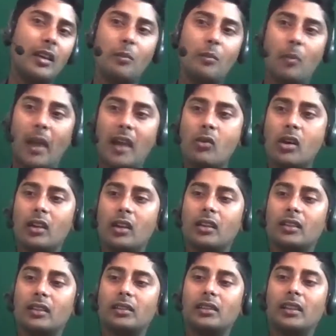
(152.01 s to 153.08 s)
my work
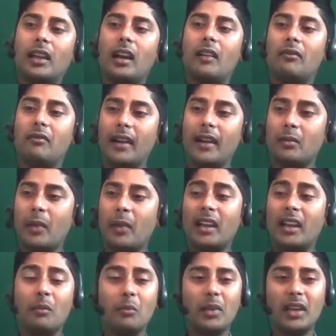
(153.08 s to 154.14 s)
doesn't affect my
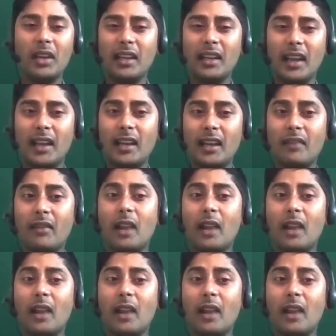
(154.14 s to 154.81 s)
company in any way.